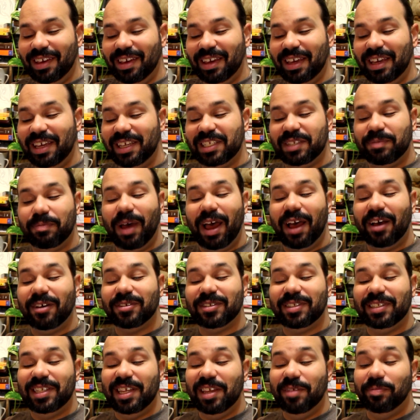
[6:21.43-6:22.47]
He
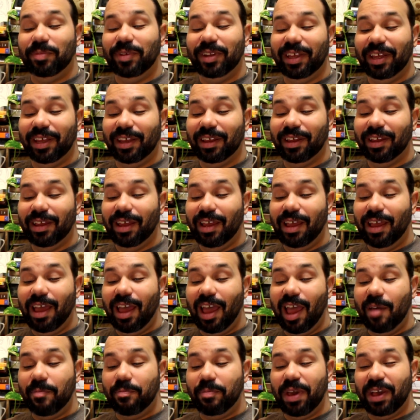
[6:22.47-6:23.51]
smiles deeply
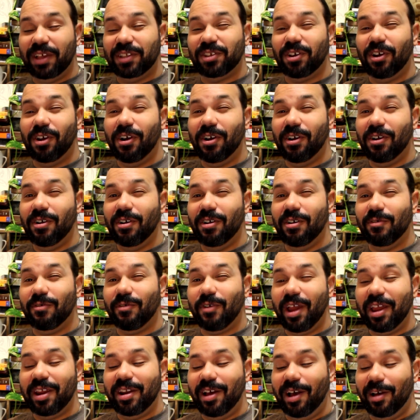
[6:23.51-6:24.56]
and picks her
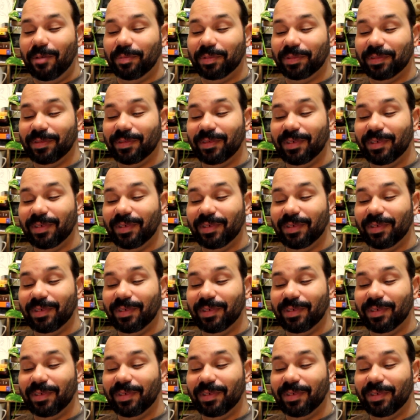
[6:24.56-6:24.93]
right up.